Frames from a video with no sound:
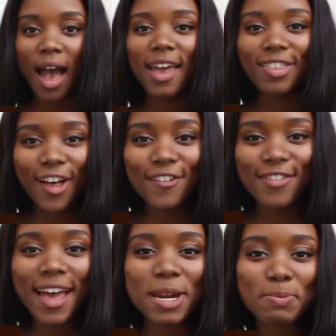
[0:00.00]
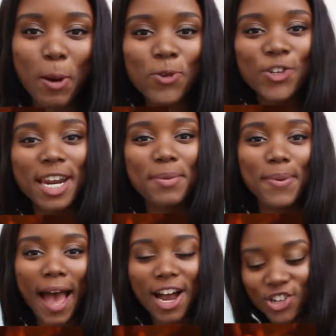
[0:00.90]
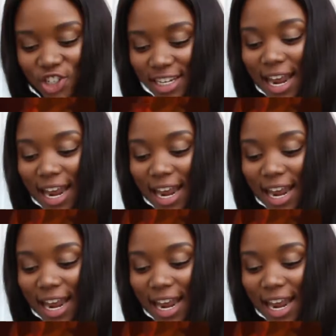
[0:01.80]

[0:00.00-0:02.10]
I love that emotion and passion,